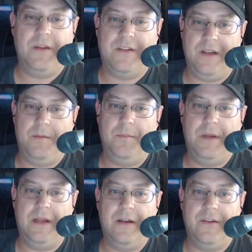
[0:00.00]
him
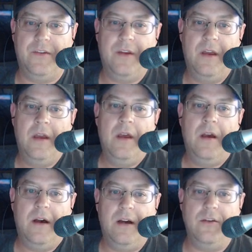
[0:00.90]
because
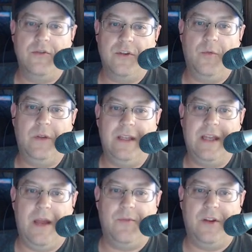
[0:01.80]
usually when the
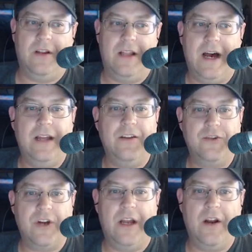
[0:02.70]
game's on the line, they're
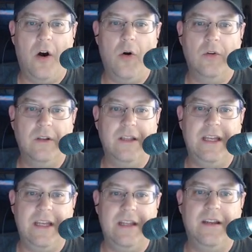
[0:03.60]
trying to hold a
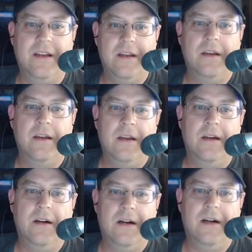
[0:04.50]
lead.
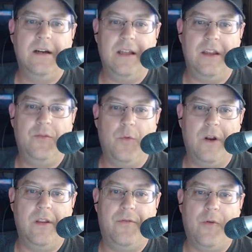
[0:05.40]
He's
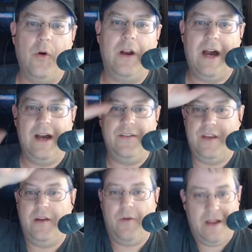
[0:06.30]
one of the 4 guys
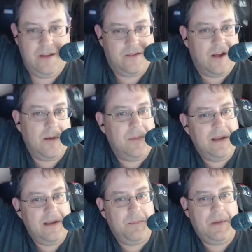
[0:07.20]
anyway that's going to
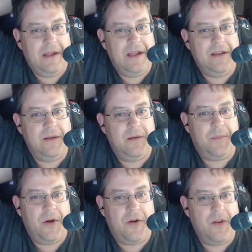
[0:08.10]
be playing the
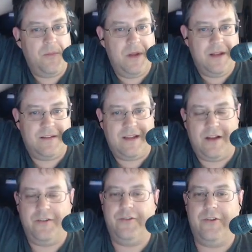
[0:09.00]
bulk of the minutes
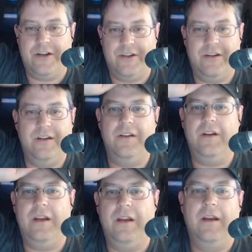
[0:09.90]
down the stretch in
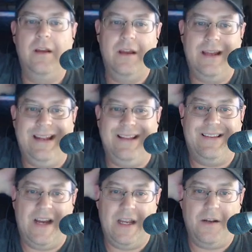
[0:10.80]
a
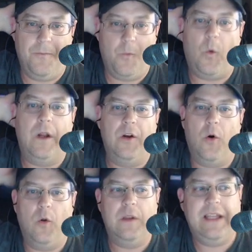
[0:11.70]
tight
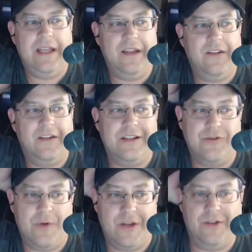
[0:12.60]
1-goal lead
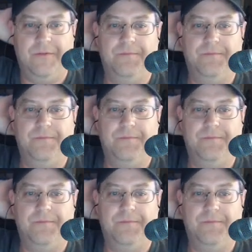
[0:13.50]
situation.